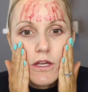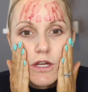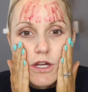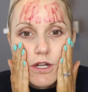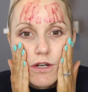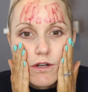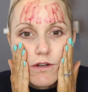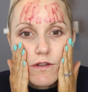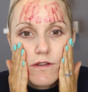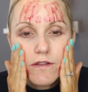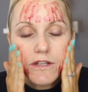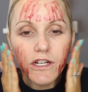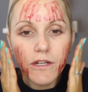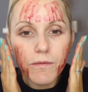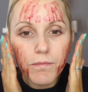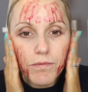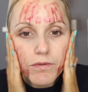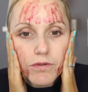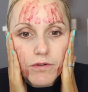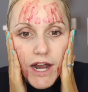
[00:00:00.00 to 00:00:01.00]
And I'm just gonna
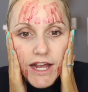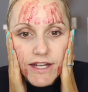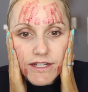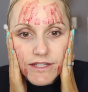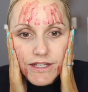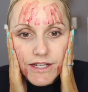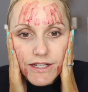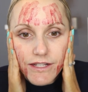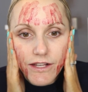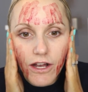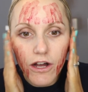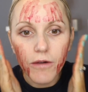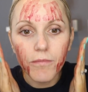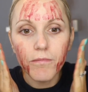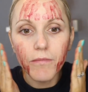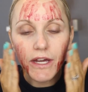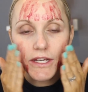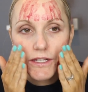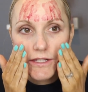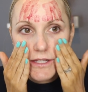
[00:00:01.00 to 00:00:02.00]
press this on
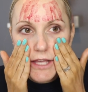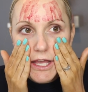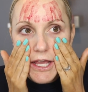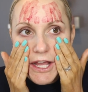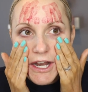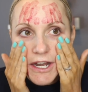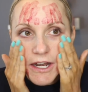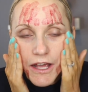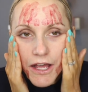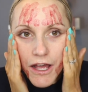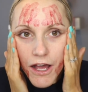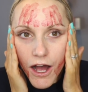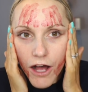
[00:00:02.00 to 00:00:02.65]
my skin.